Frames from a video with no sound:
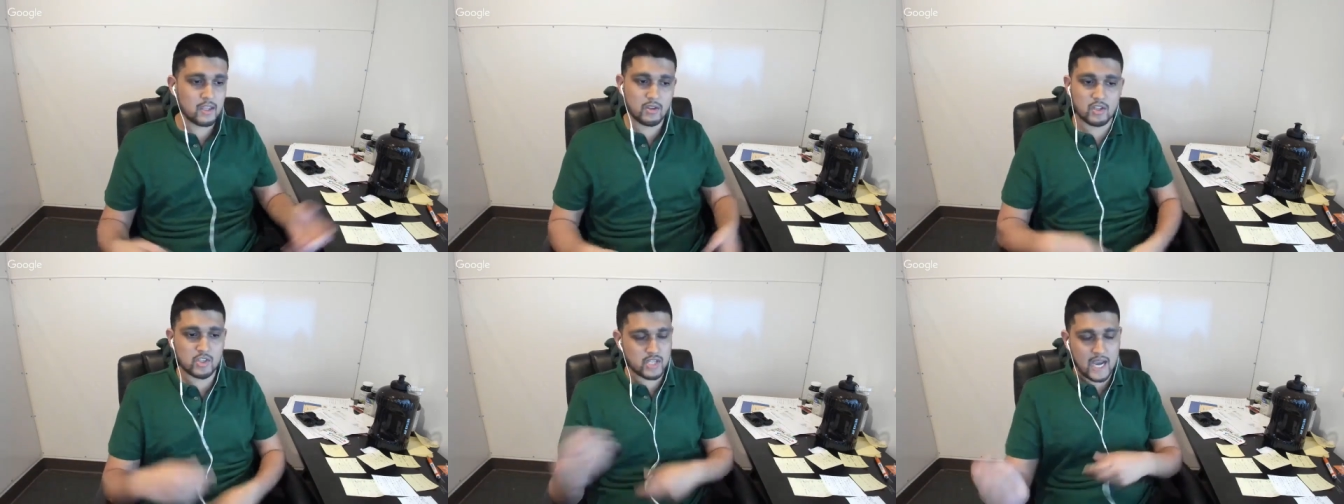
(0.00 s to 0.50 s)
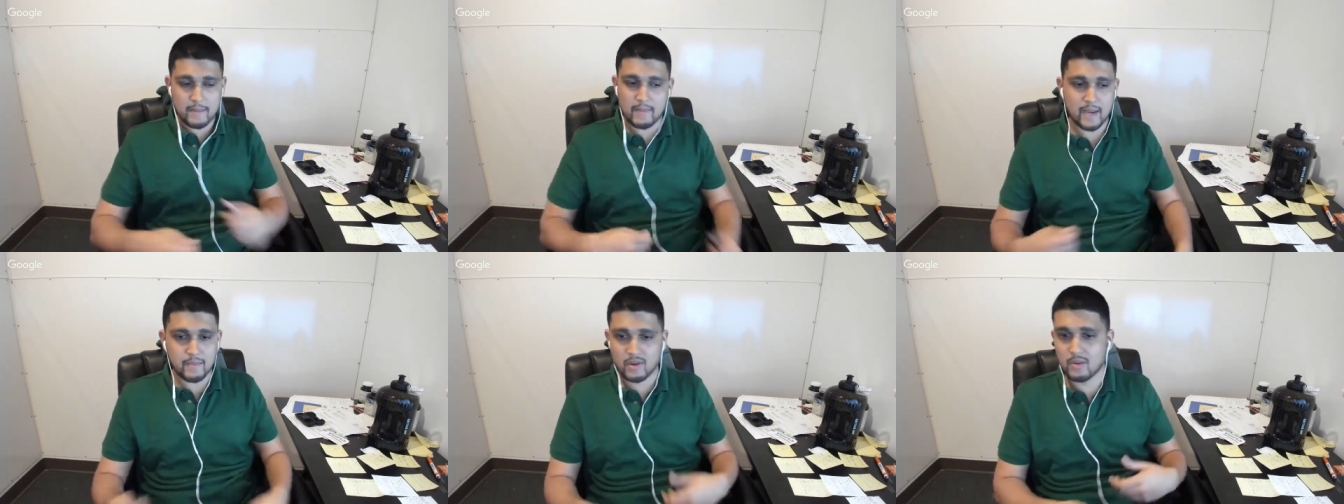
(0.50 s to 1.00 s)
You can just hide
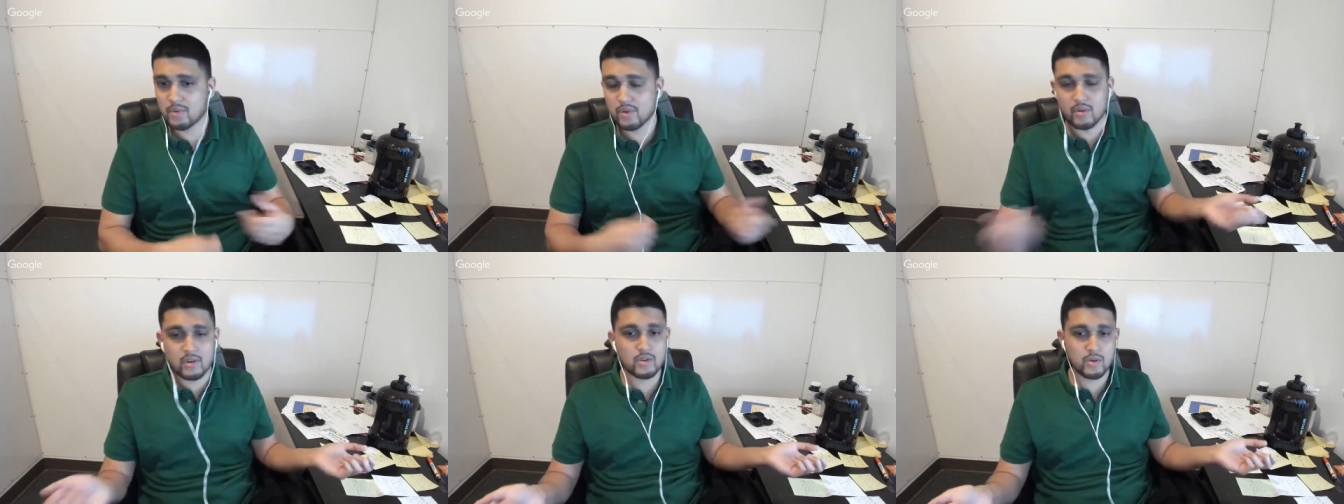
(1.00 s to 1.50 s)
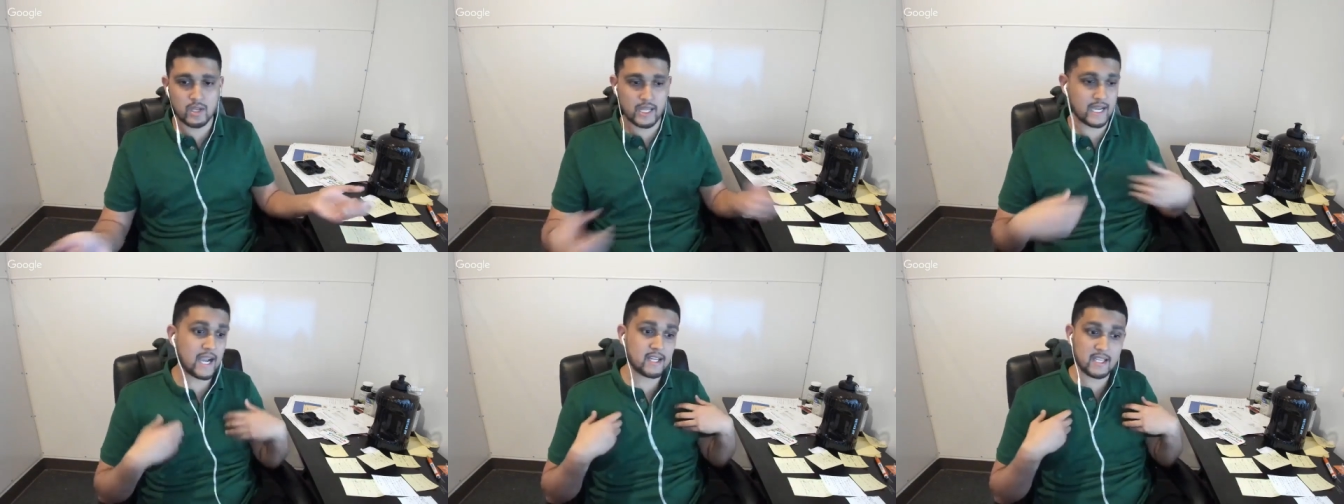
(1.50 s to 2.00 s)
behind your computer and do it.
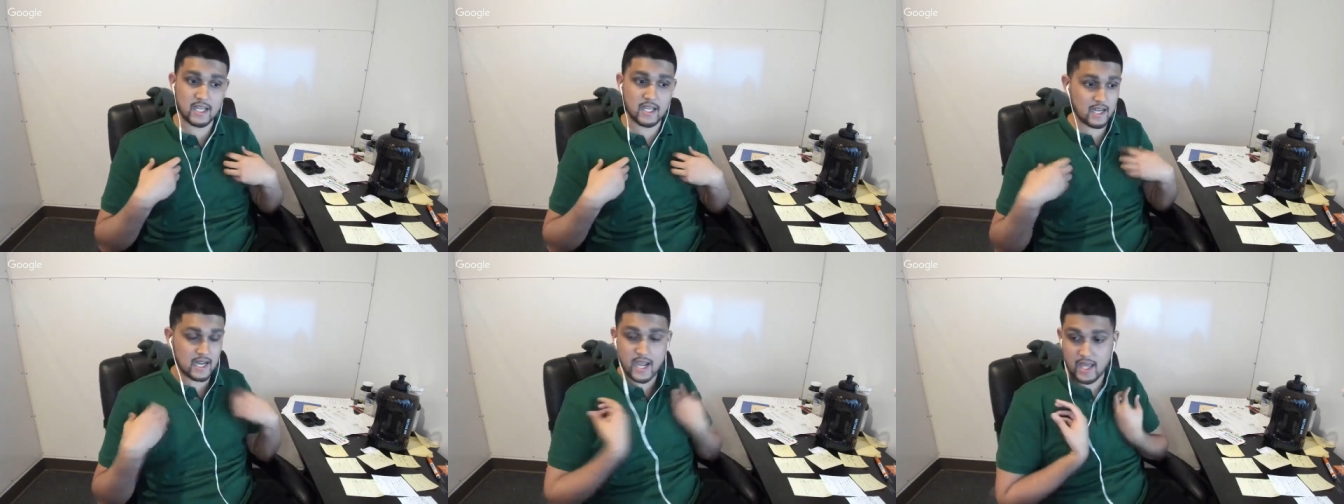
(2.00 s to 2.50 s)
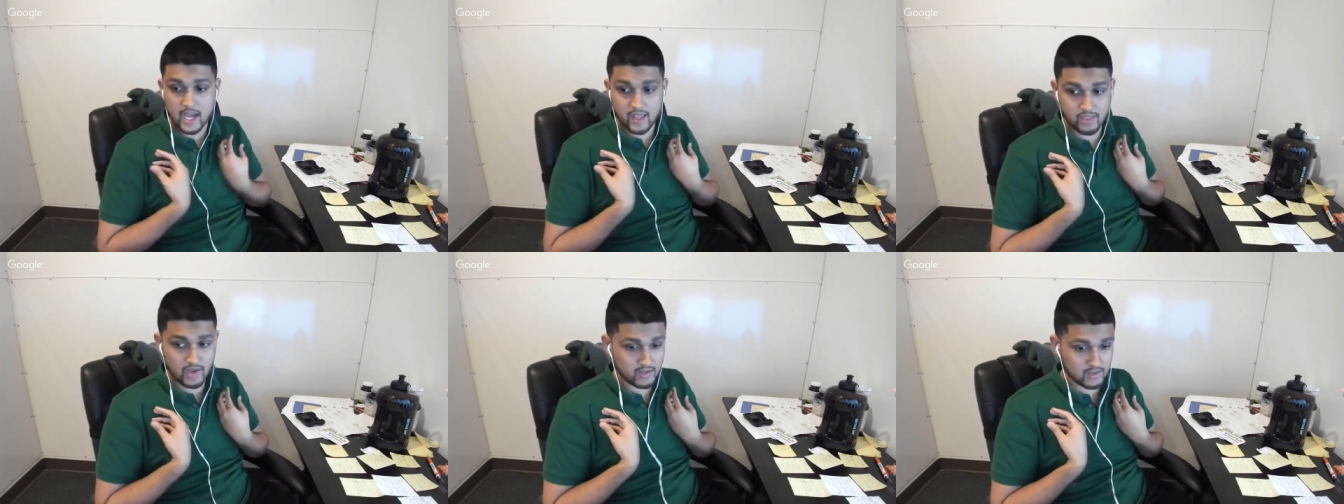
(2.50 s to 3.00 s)
Like I did it. And I, I
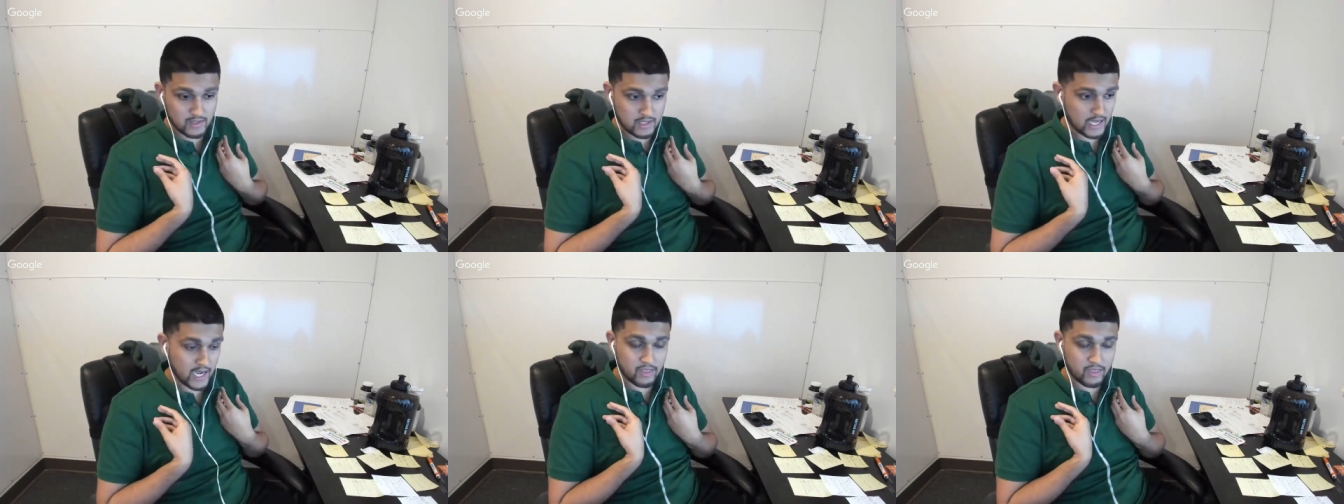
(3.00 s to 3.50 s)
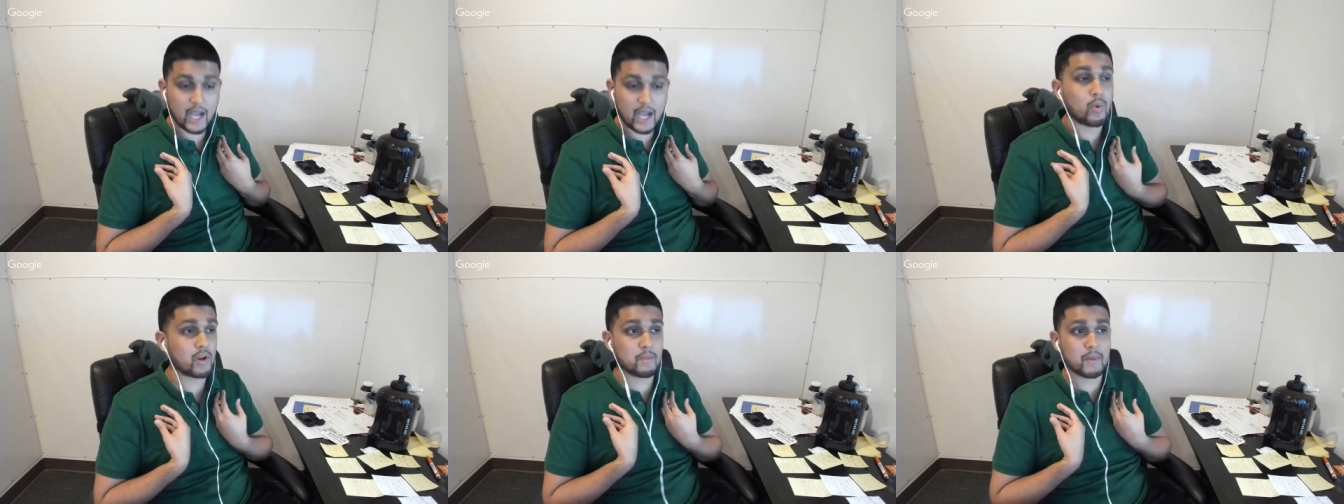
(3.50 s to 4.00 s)
thought, I, I
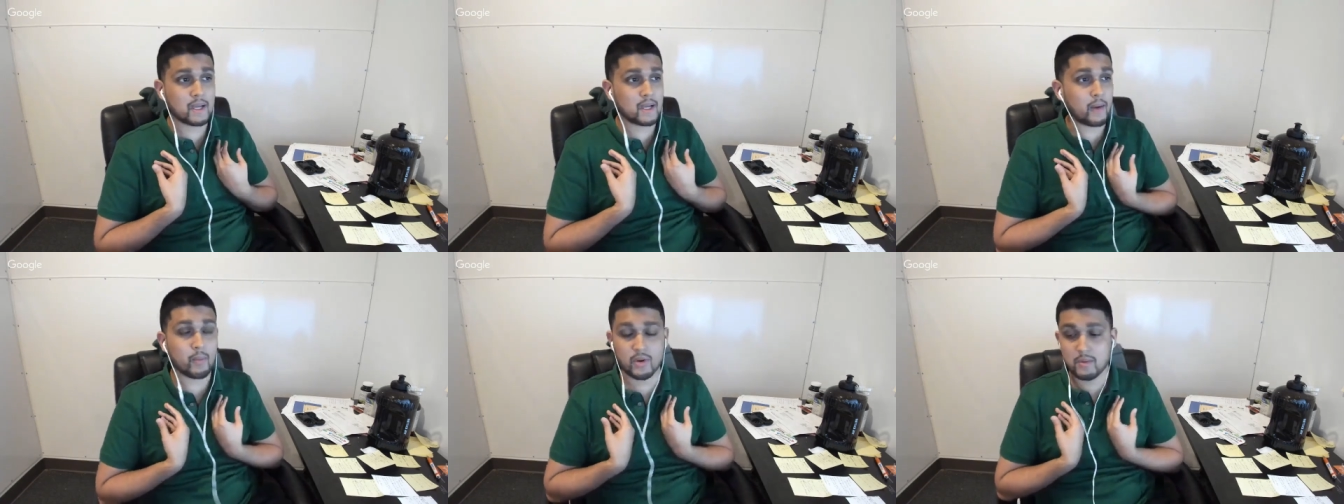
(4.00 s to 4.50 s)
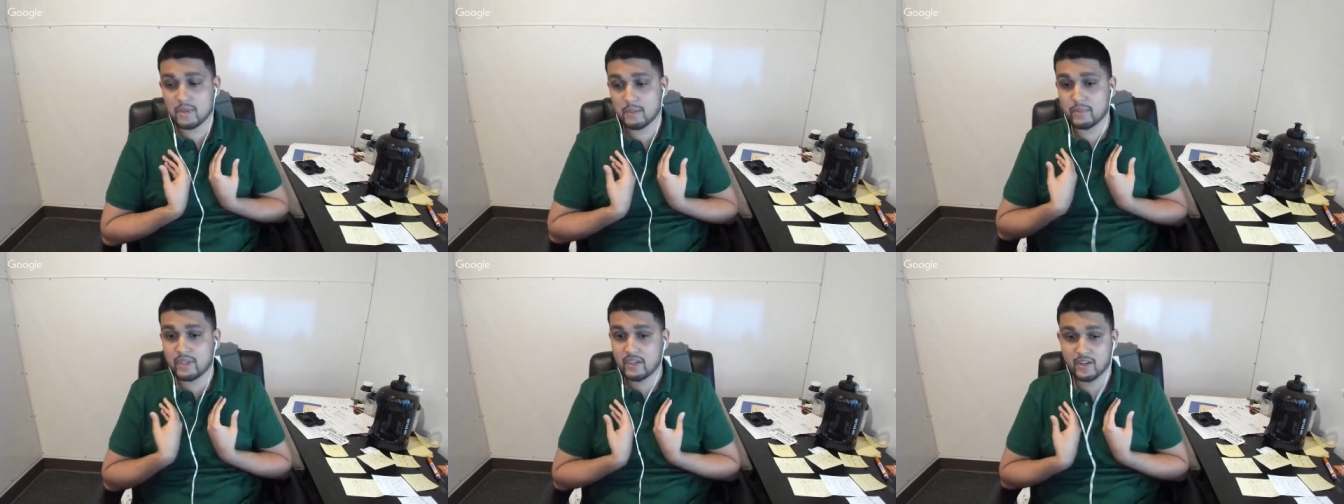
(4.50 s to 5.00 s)
wanted to make, I wanted to be a
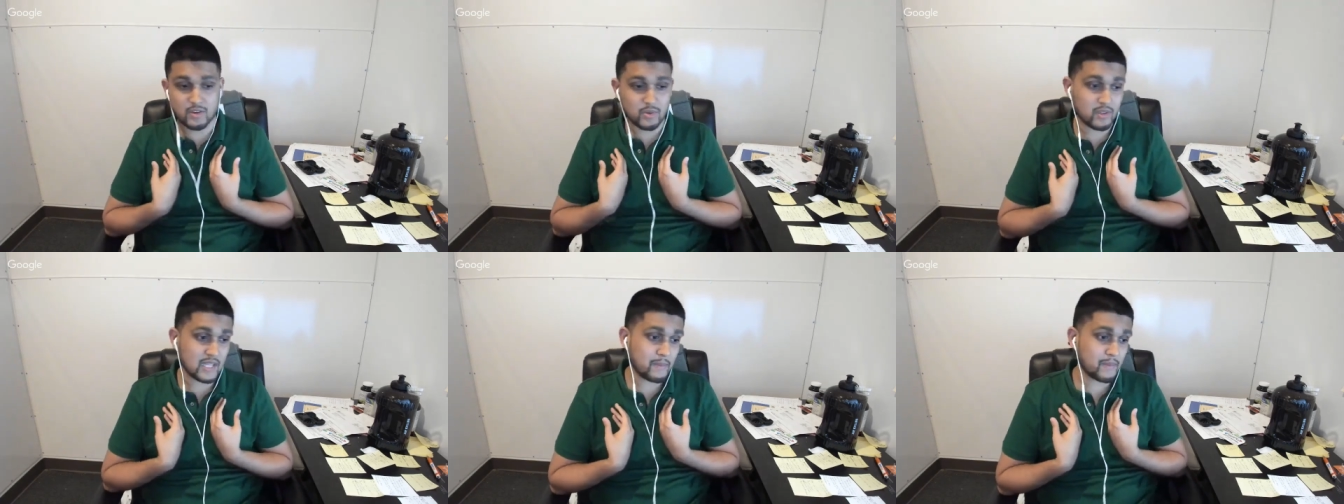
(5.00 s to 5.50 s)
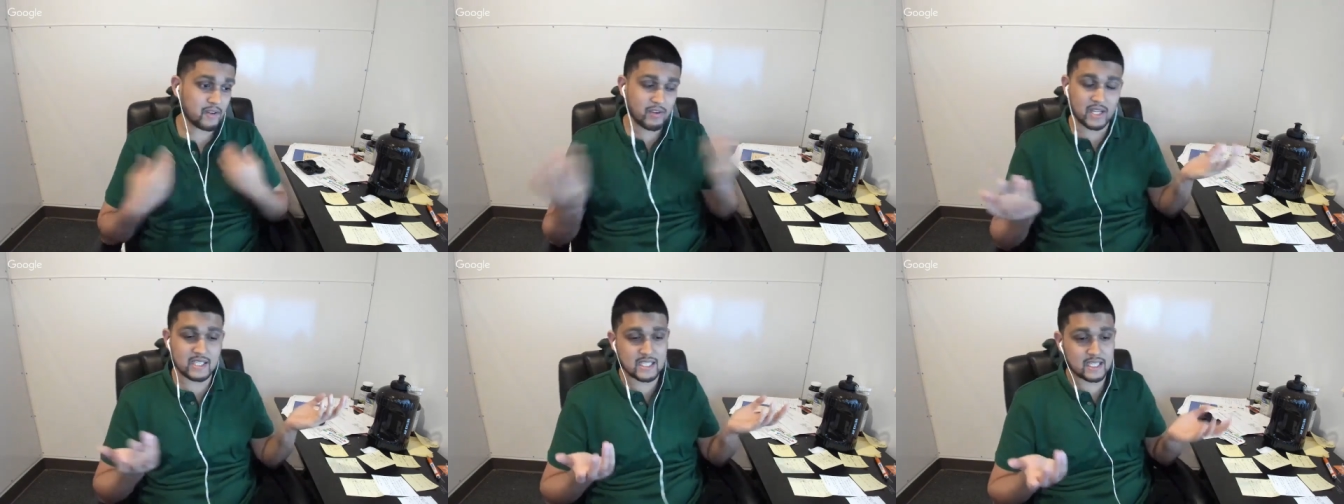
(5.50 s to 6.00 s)
billionaire doing that, but I
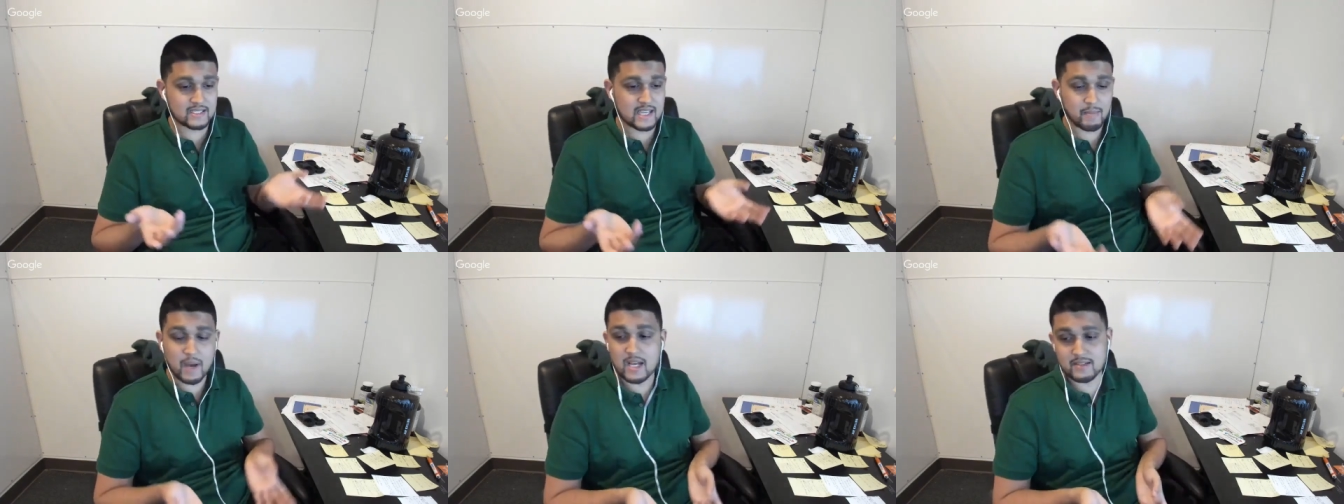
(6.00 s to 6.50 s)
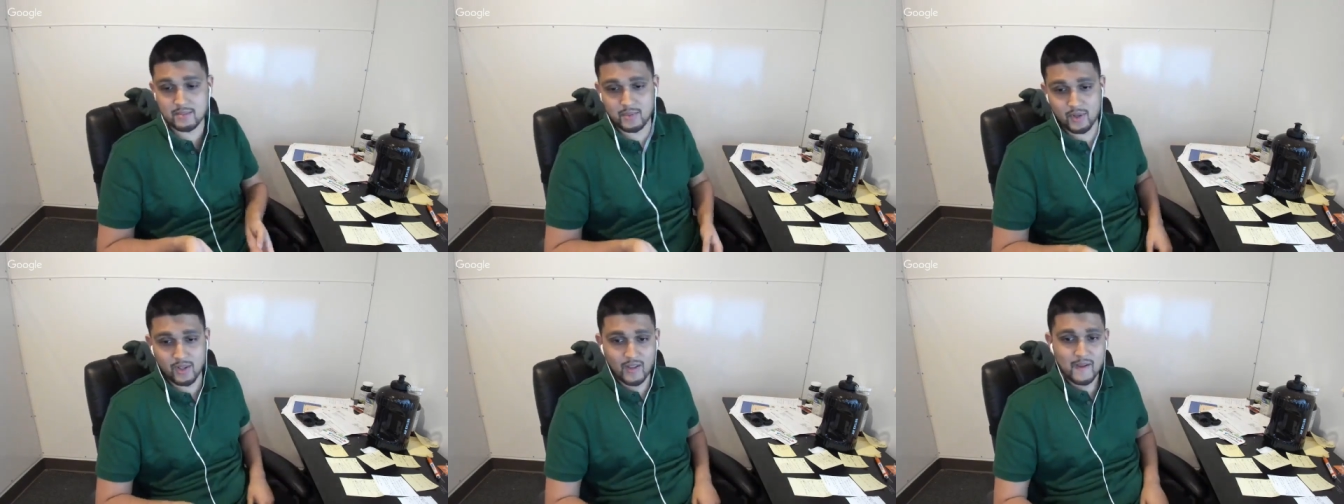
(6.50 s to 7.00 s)
realized like it's not
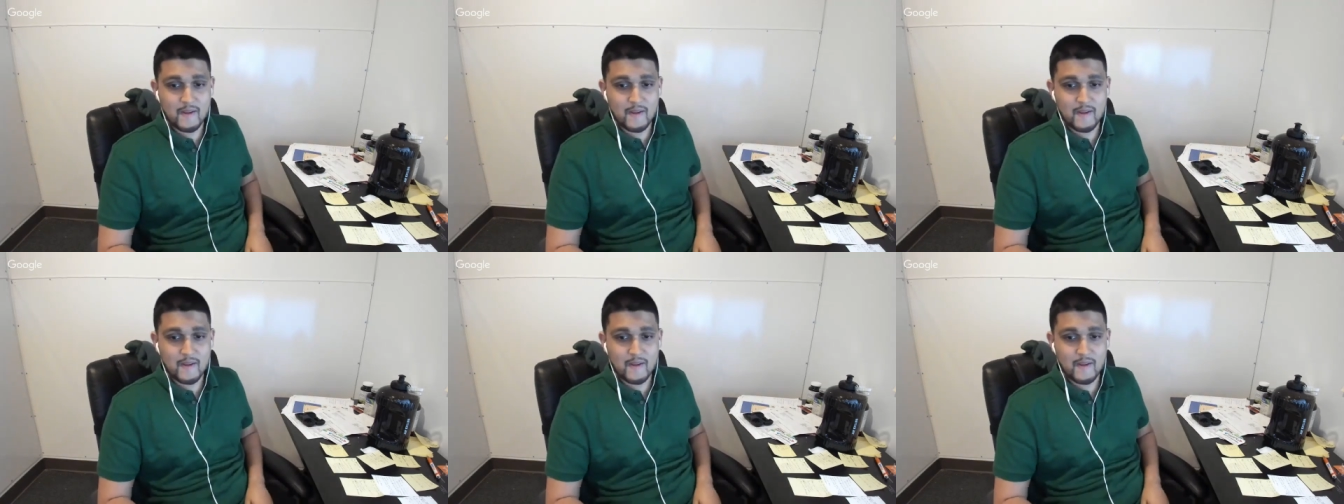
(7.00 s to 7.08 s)
possible,